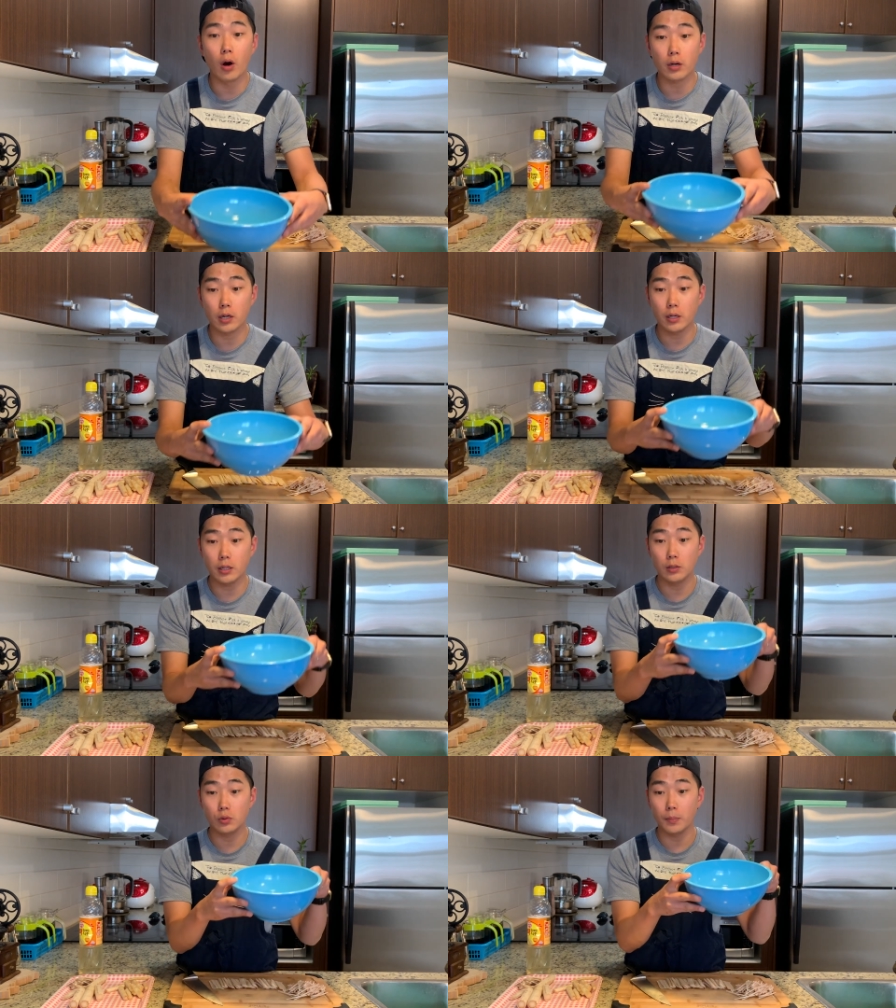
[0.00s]
water
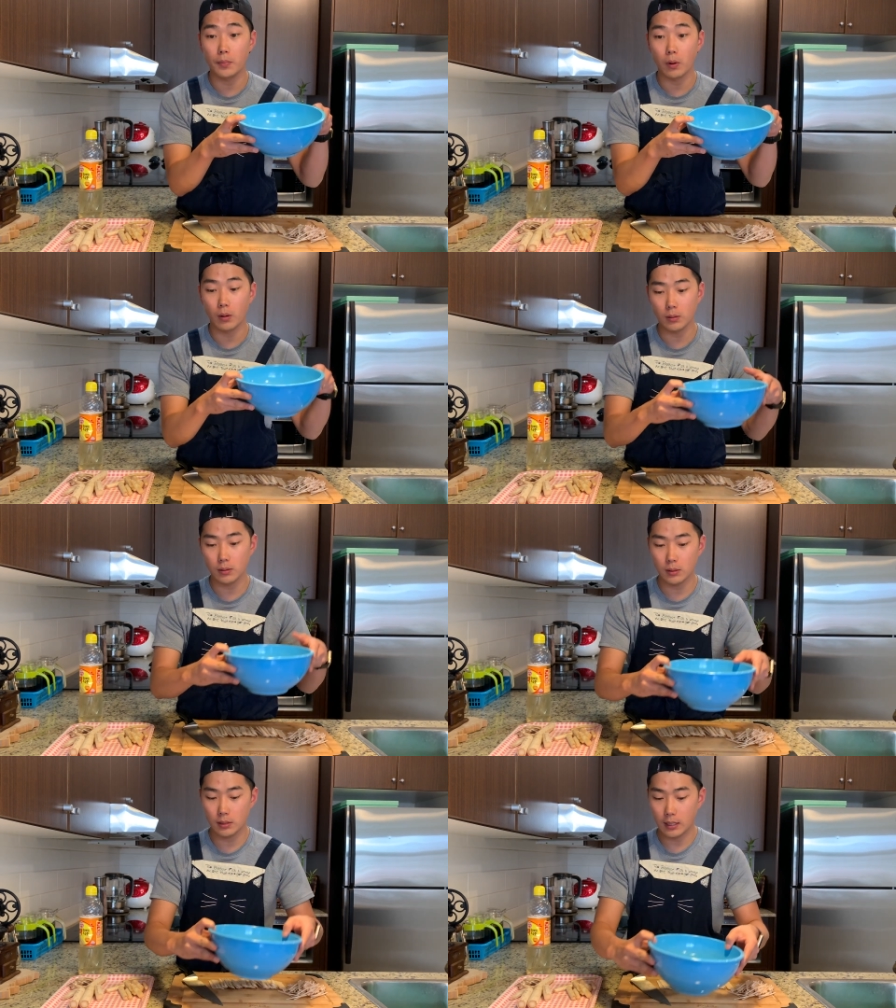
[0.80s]
into a bowl
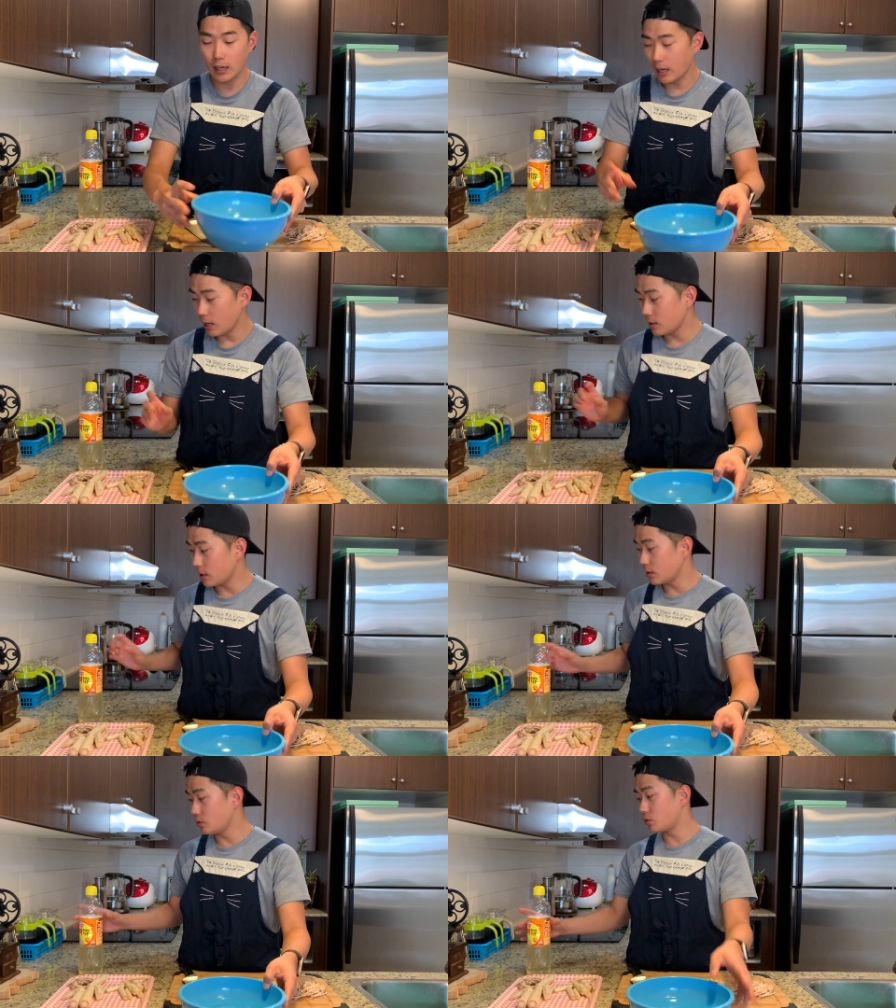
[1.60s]
and
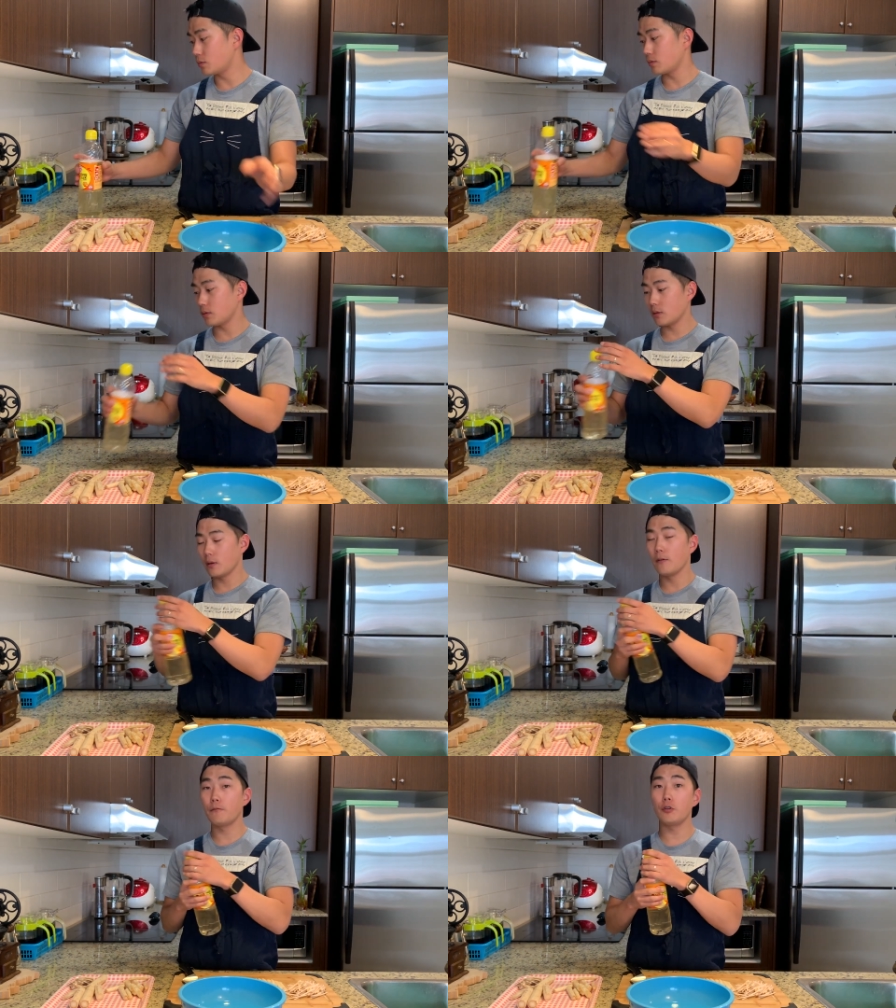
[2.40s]
then
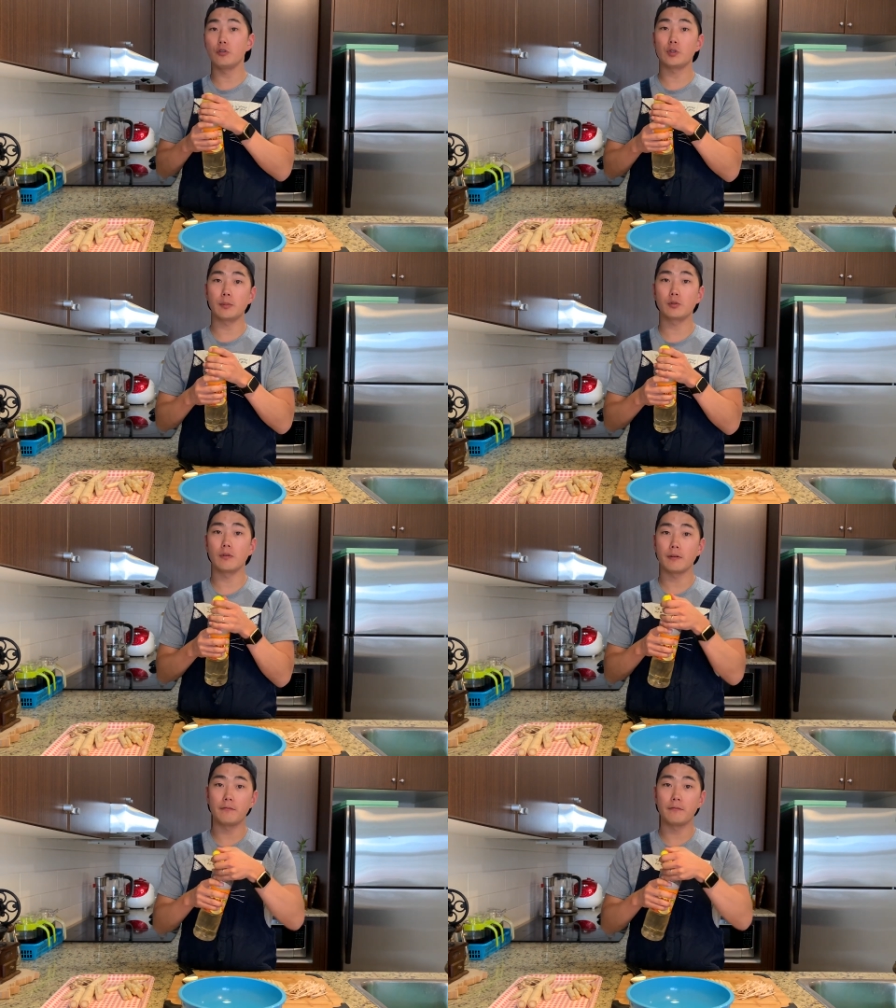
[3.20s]
a few drops of